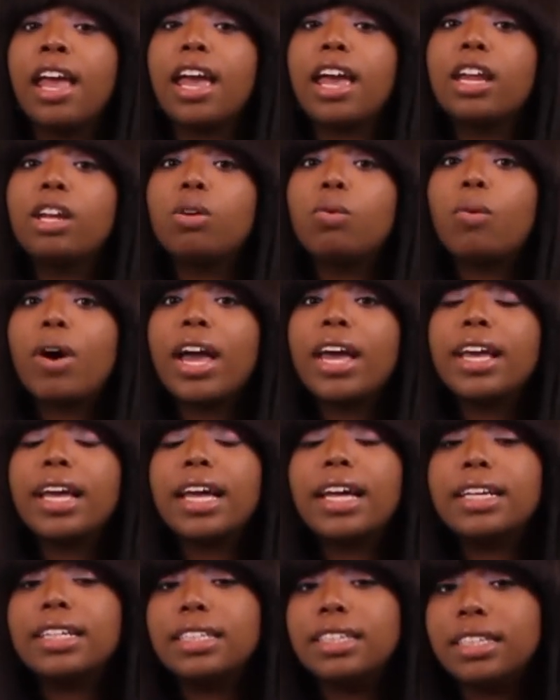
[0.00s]
In a way
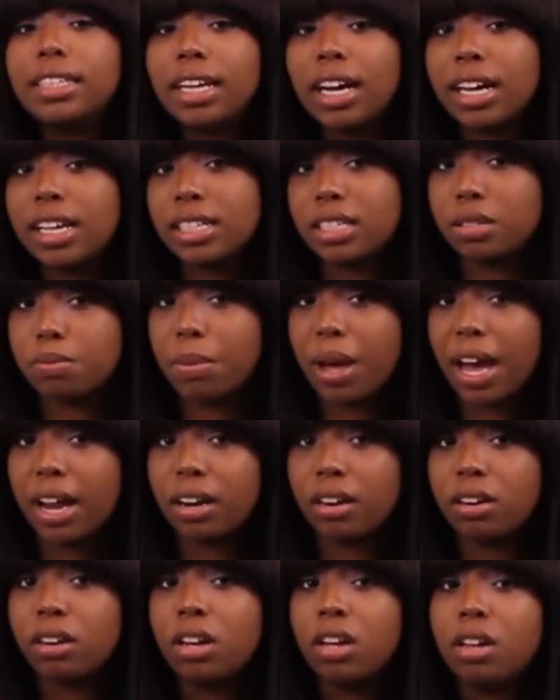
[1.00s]
it does
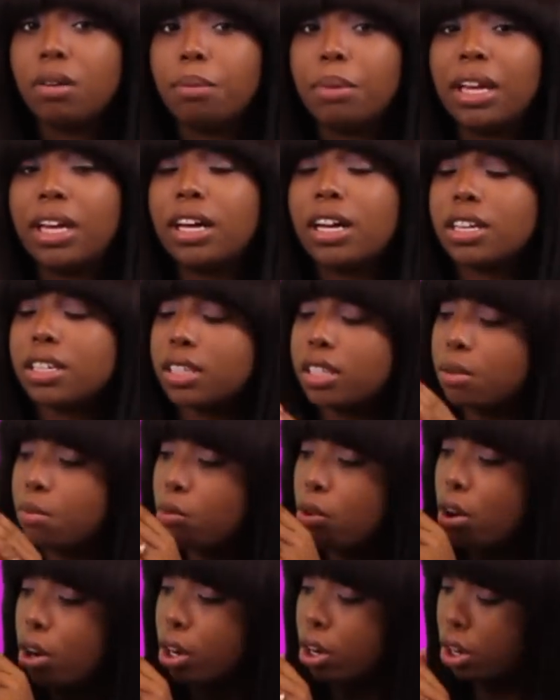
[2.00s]
matter, because the
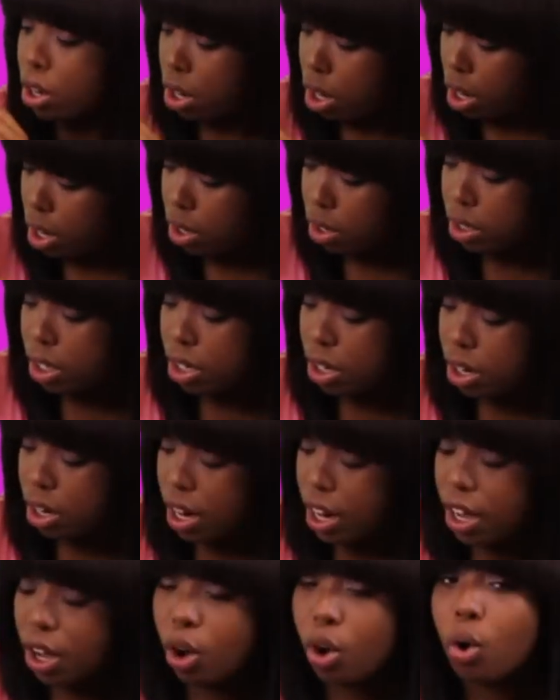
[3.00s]
more
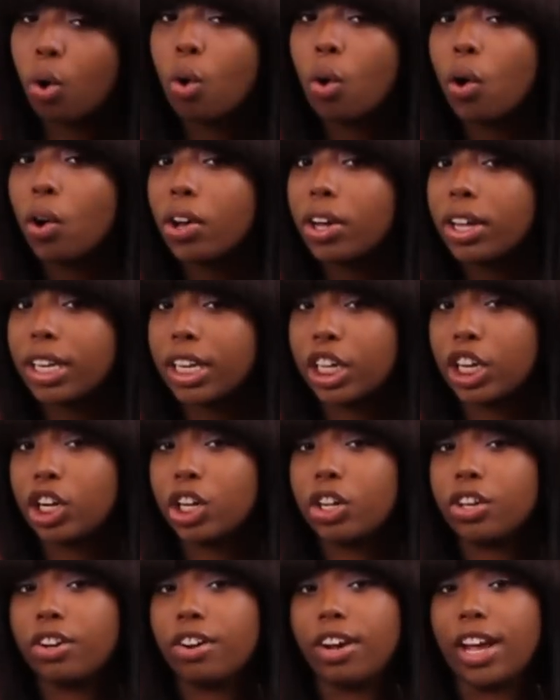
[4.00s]
curlier and
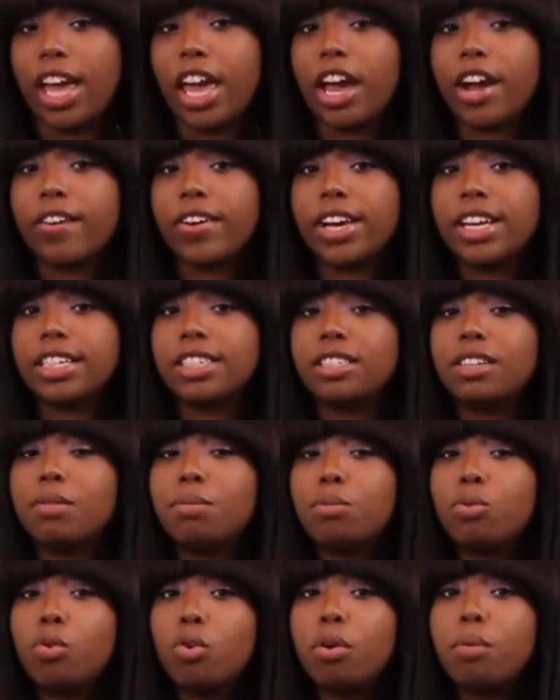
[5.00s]
coilier your hair is, the
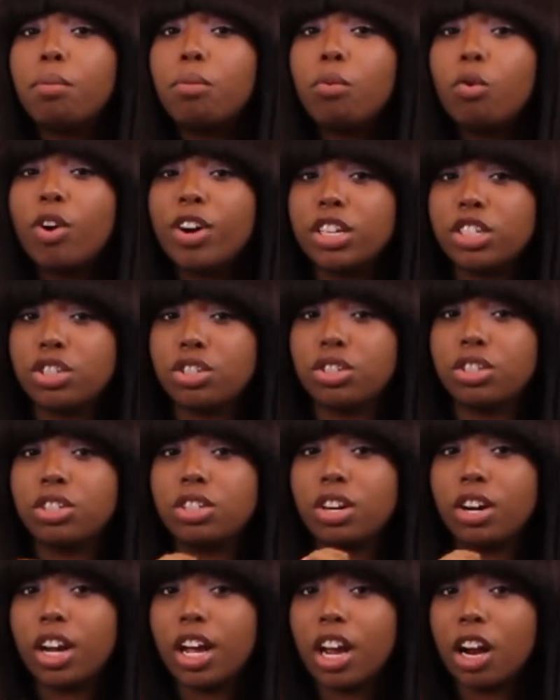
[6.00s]
more moisture
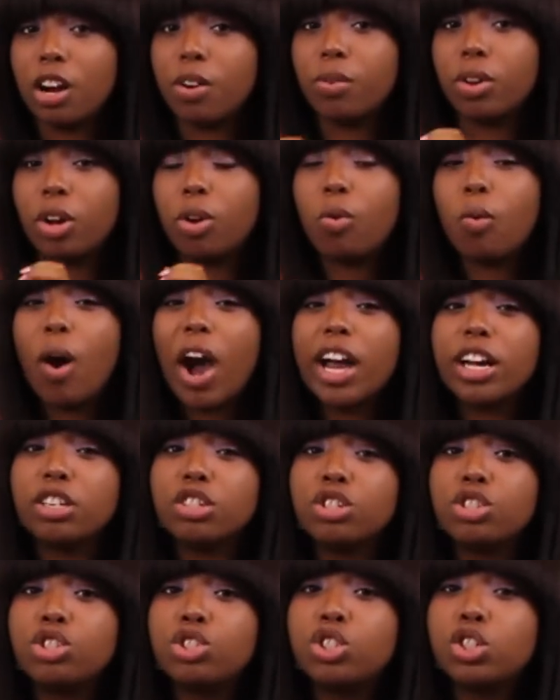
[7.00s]
your hair
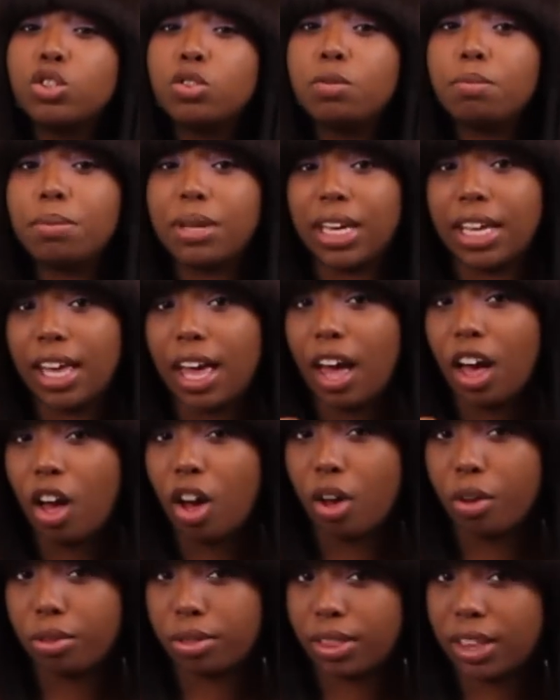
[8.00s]
requires to be
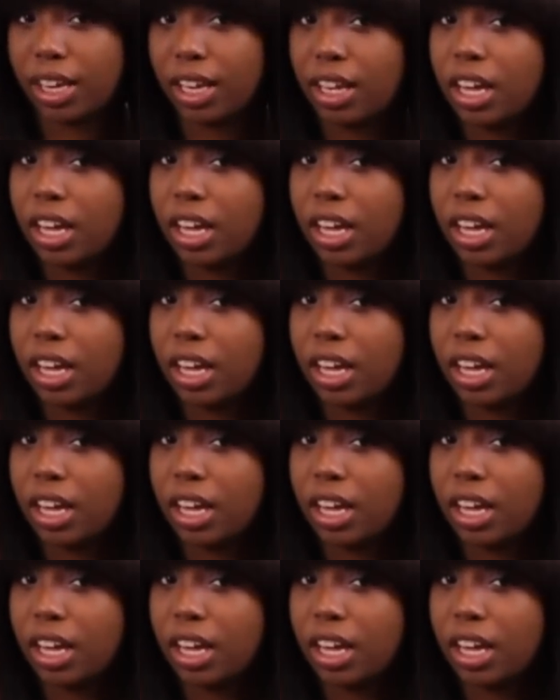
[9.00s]
healthy.